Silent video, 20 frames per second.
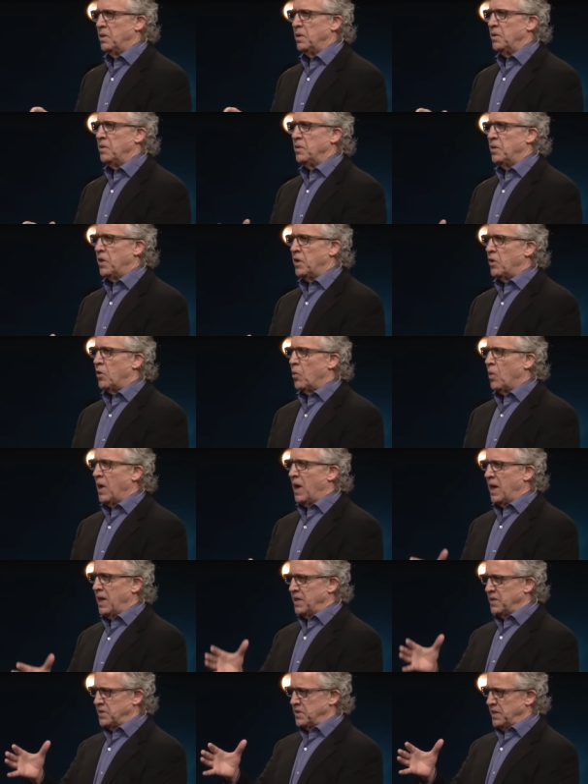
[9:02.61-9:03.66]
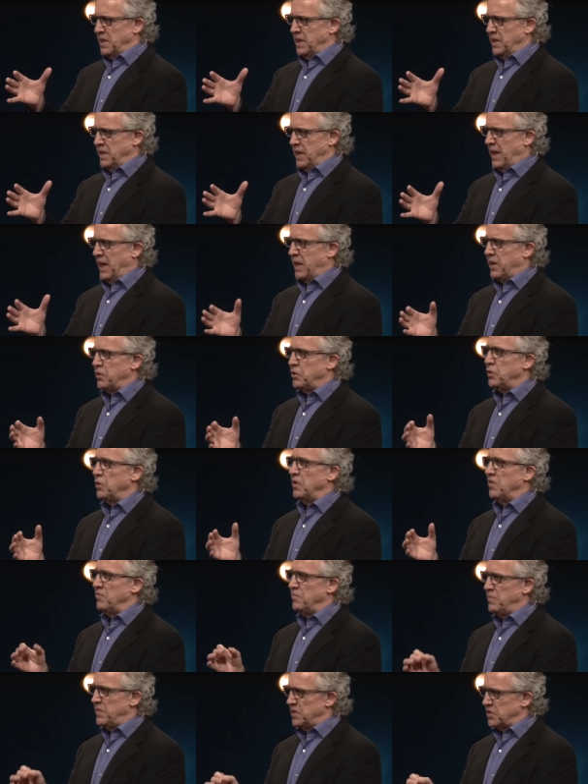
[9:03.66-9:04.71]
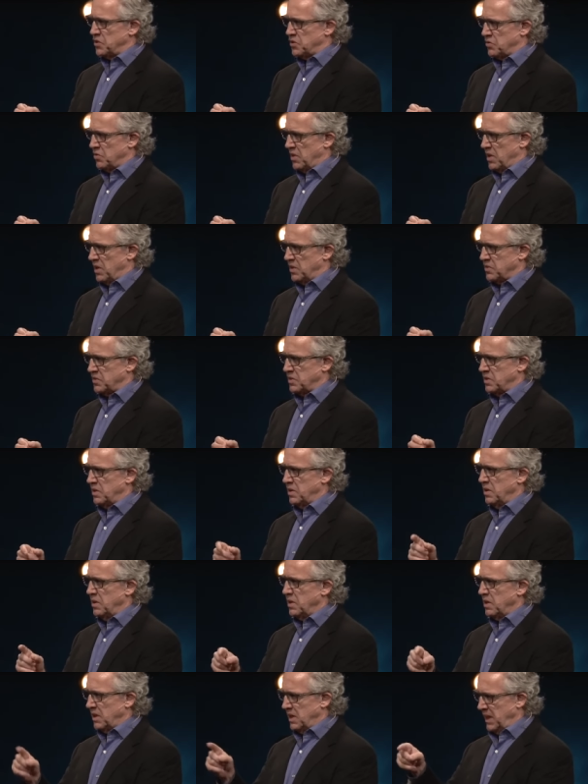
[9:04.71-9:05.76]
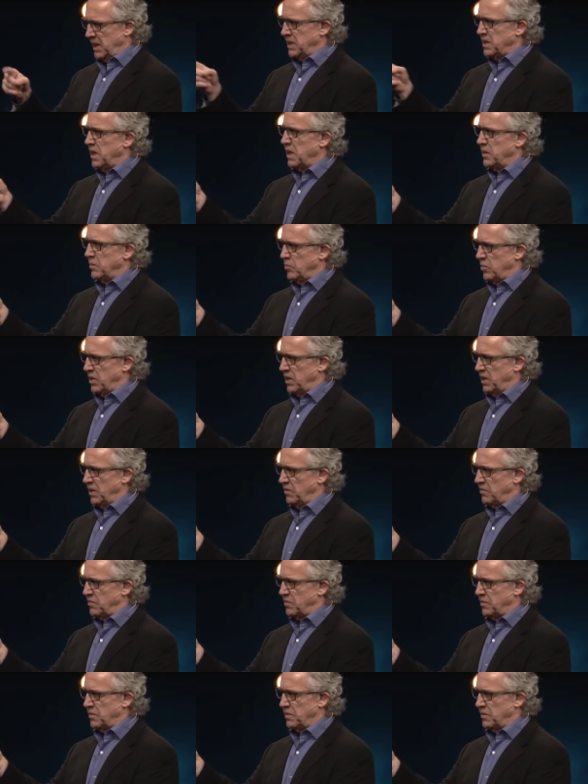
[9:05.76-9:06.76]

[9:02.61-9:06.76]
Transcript: that arise in the attitude of mistrust lead to unbelief.